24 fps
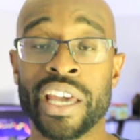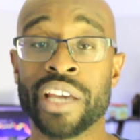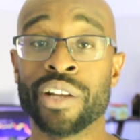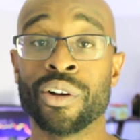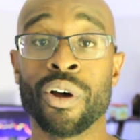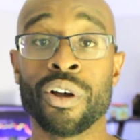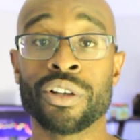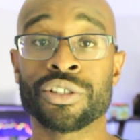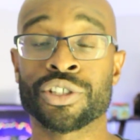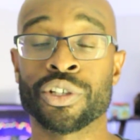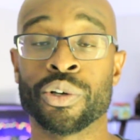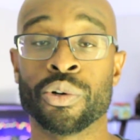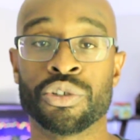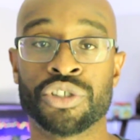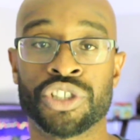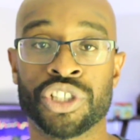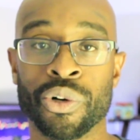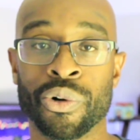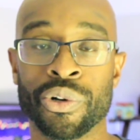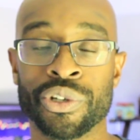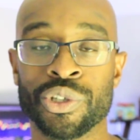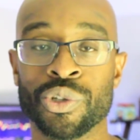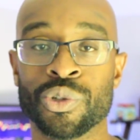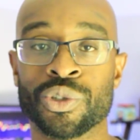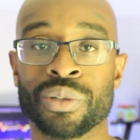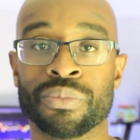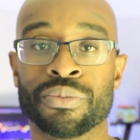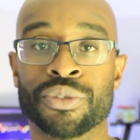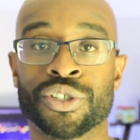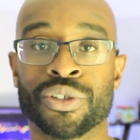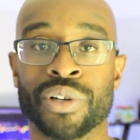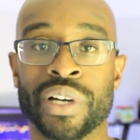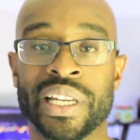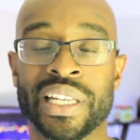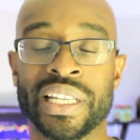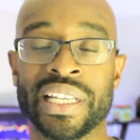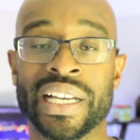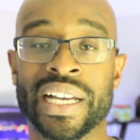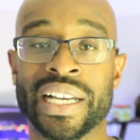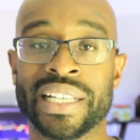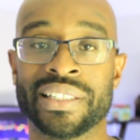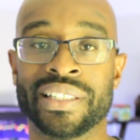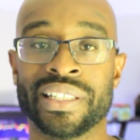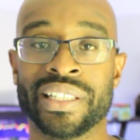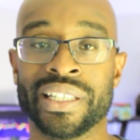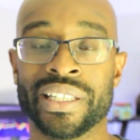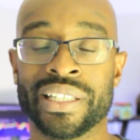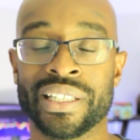and also showing you some trading
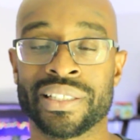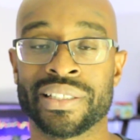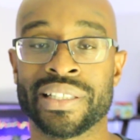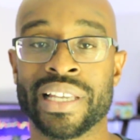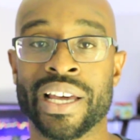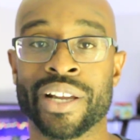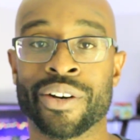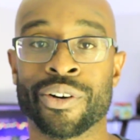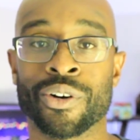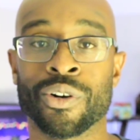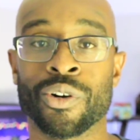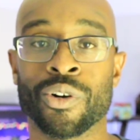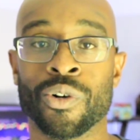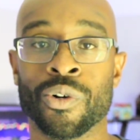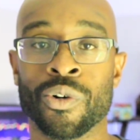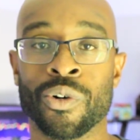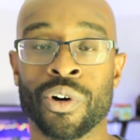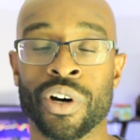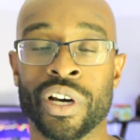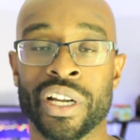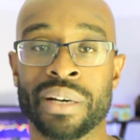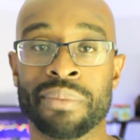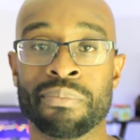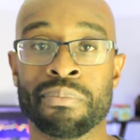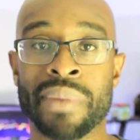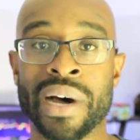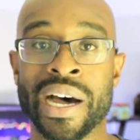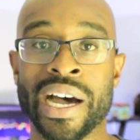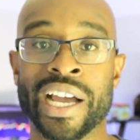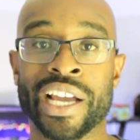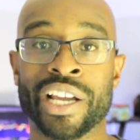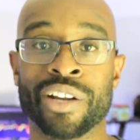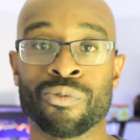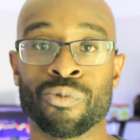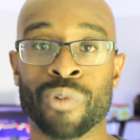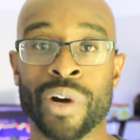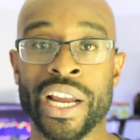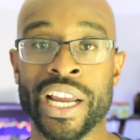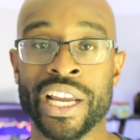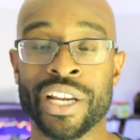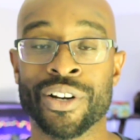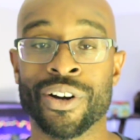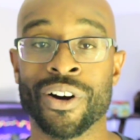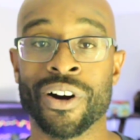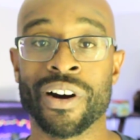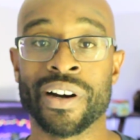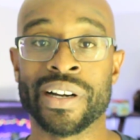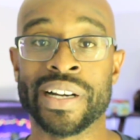ideas that are on my
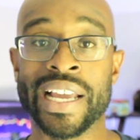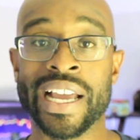radar.